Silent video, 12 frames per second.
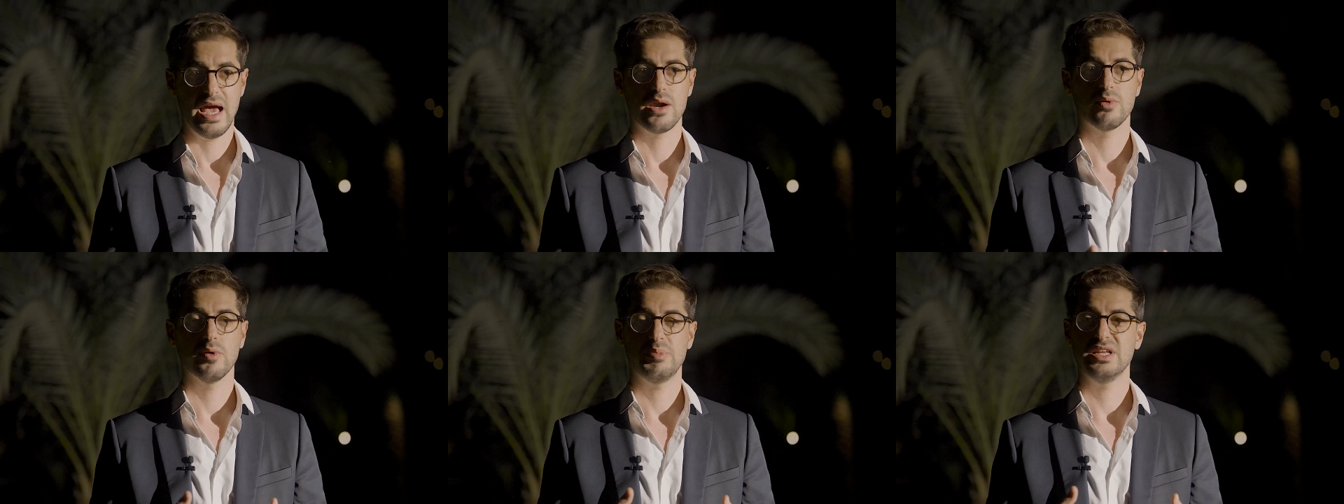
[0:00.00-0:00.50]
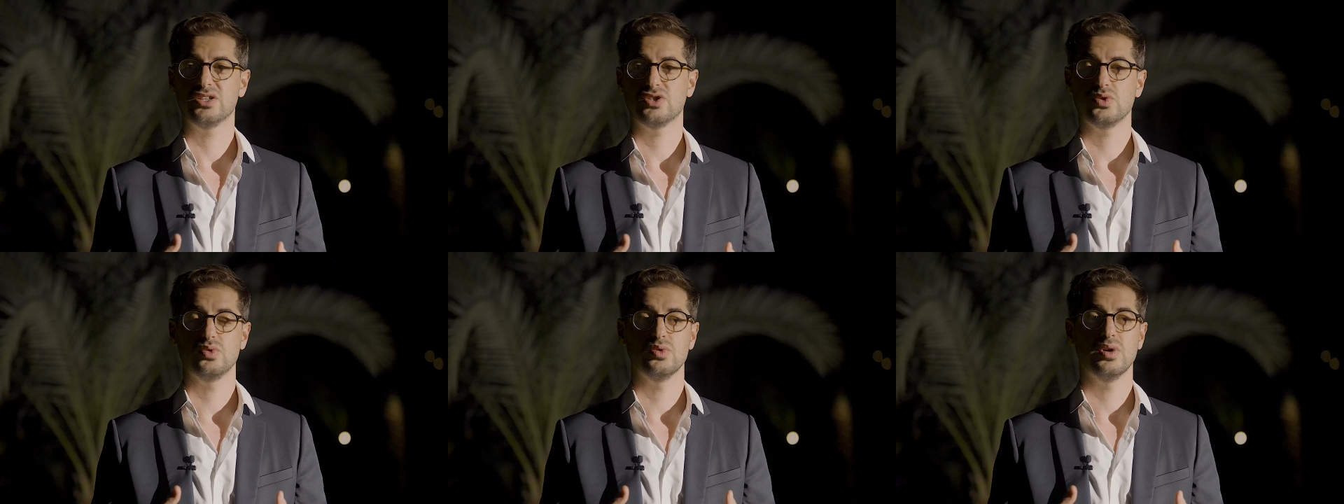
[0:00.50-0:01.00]
and it will be
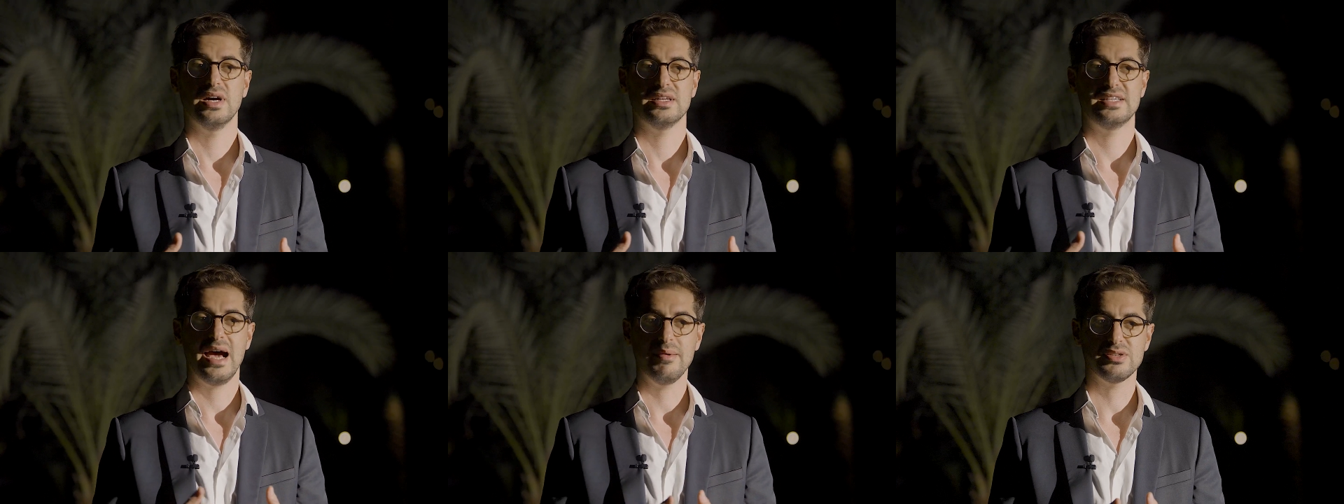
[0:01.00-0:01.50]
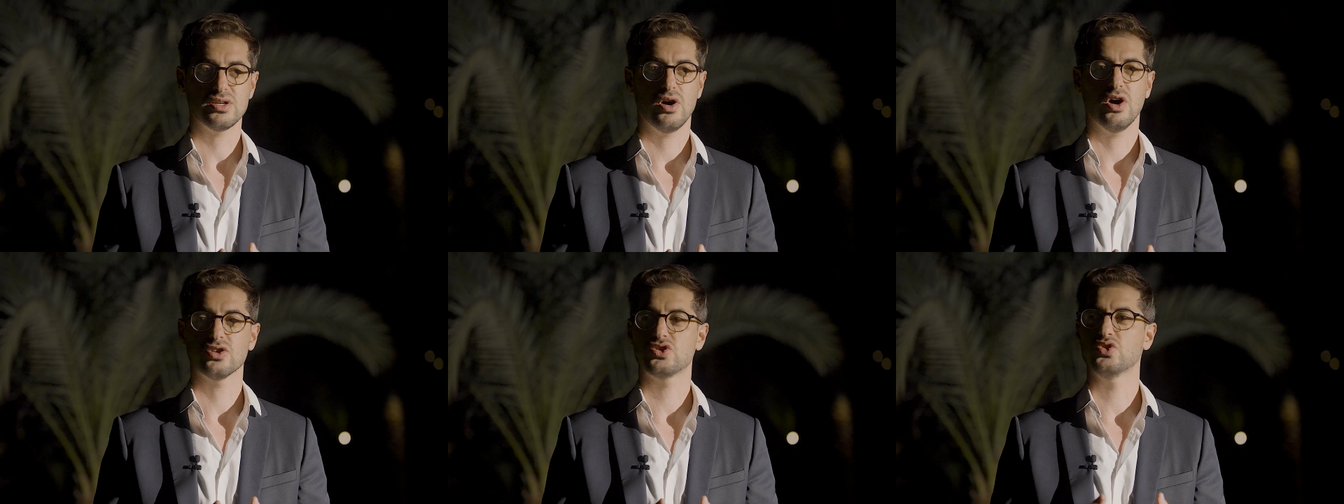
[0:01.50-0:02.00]
to adapt
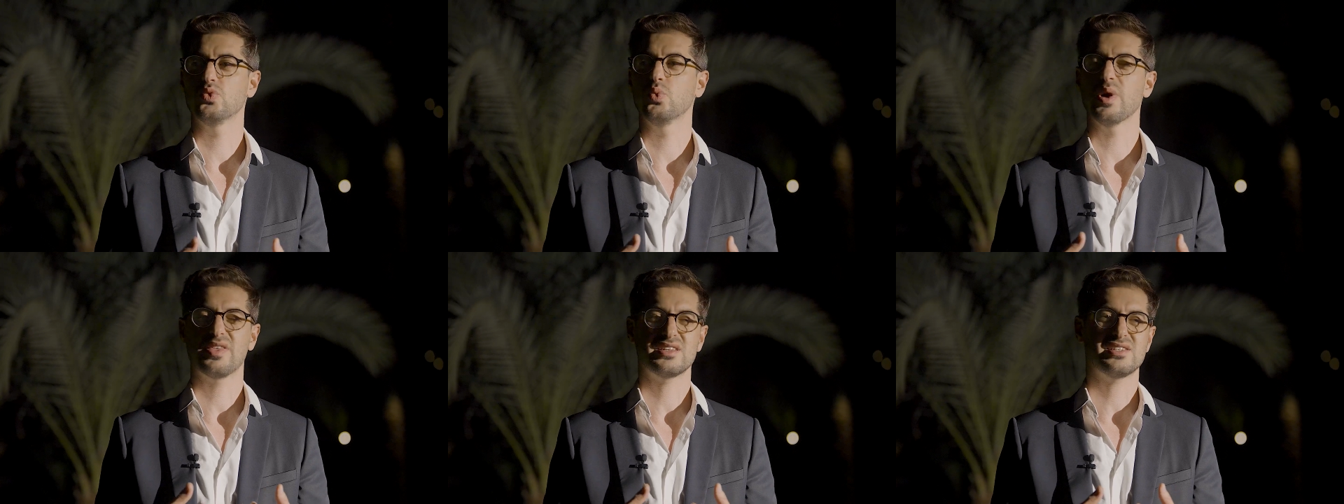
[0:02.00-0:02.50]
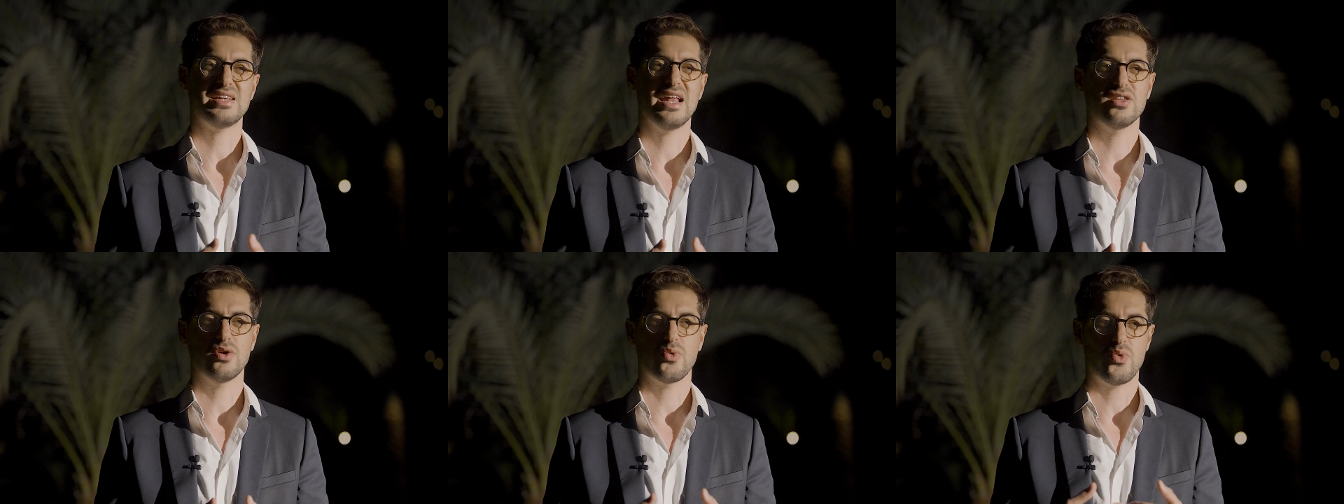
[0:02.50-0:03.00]
or to
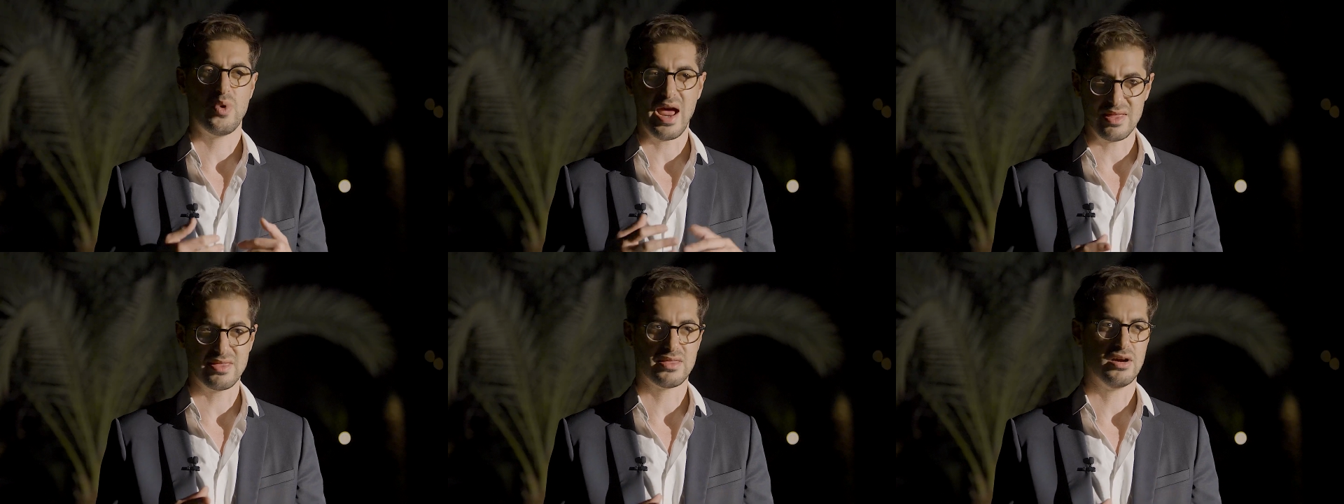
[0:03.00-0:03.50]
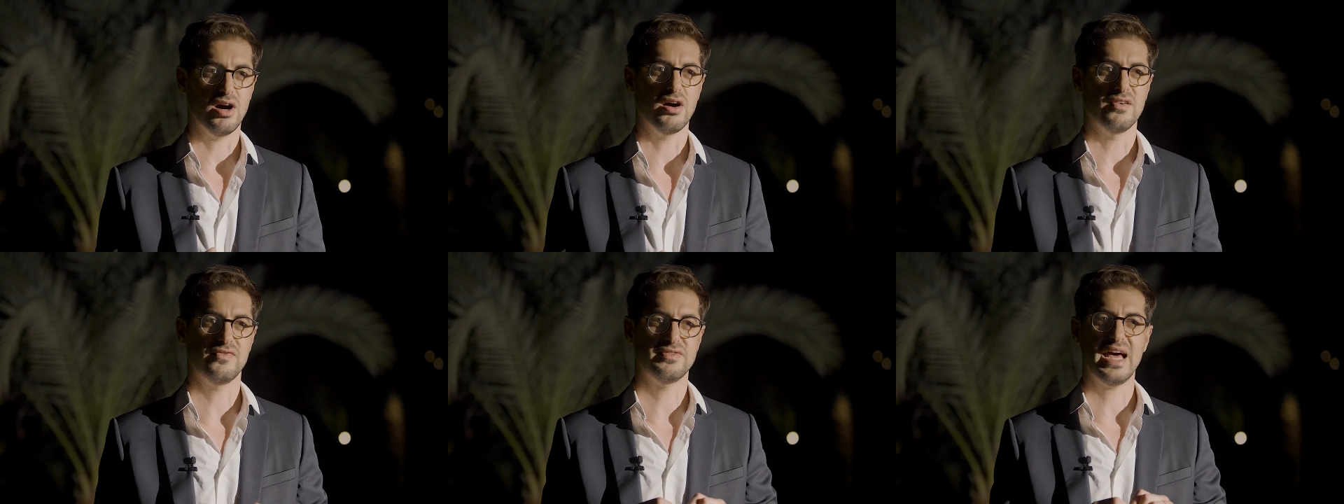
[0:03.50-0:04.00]
withstand the wrath
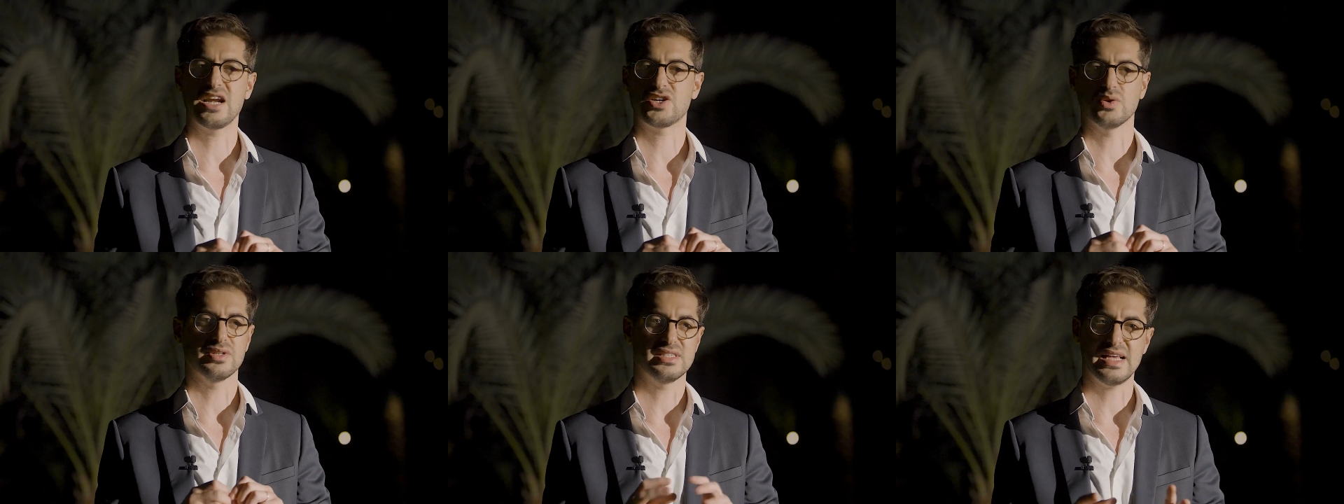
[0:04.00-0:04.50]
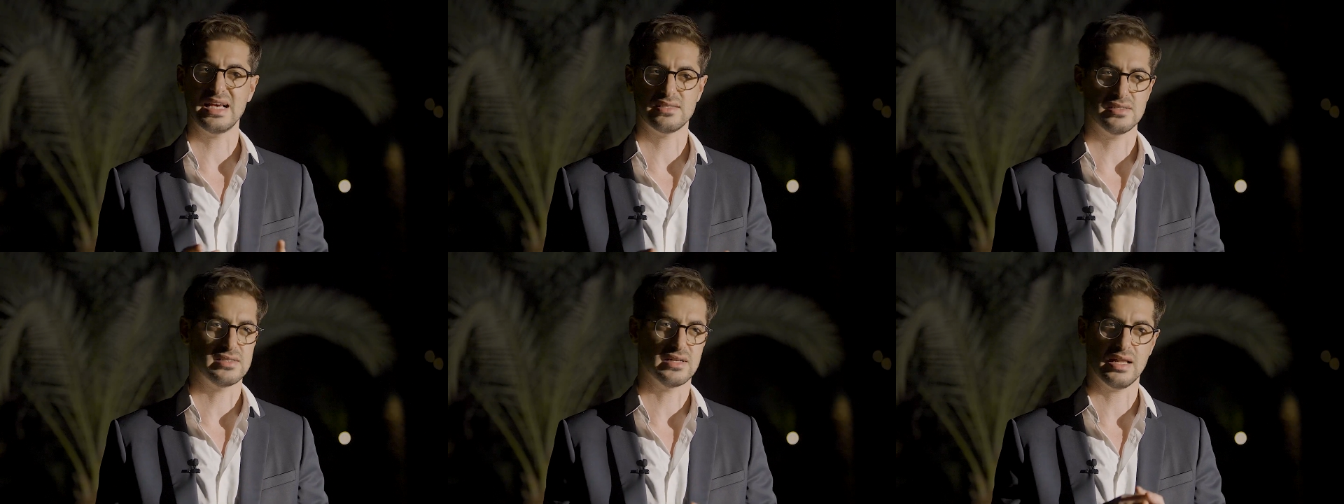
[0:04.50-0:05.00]
of natural
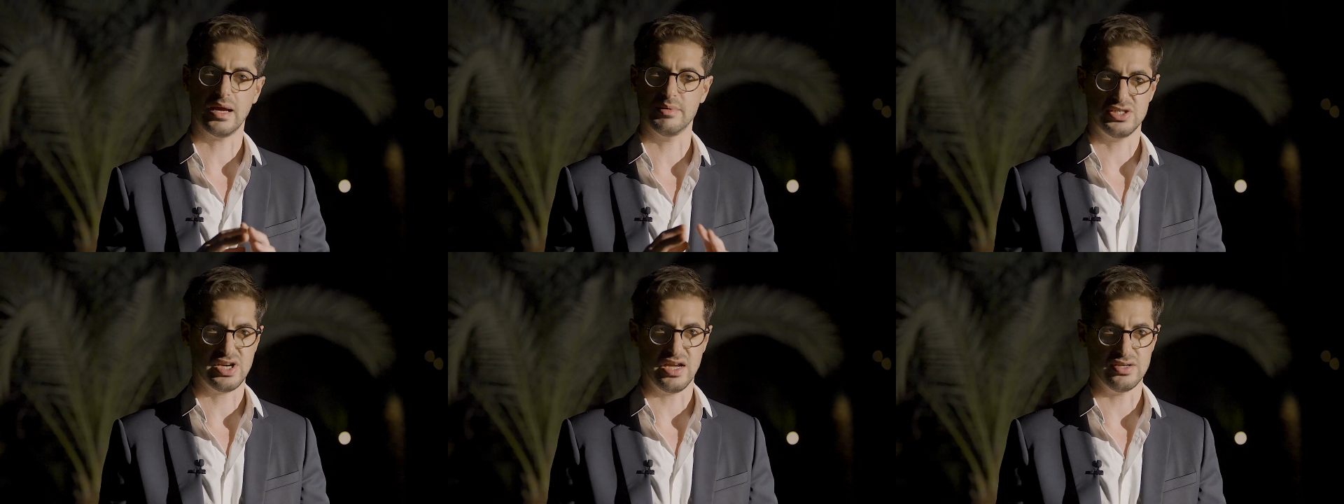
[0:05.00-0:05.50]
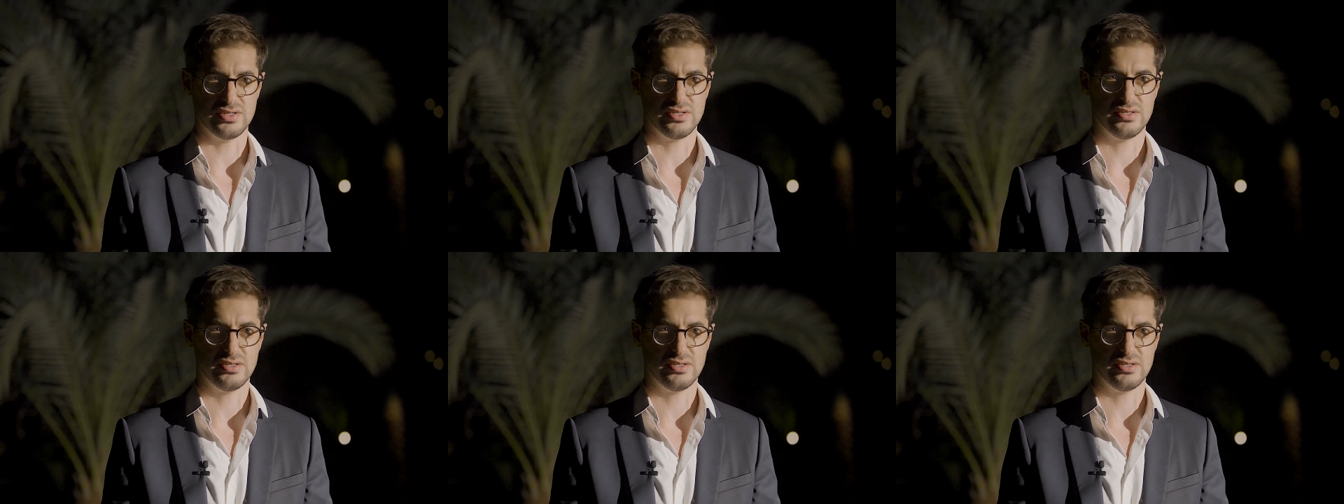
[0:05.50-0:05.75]
disasters and climate change.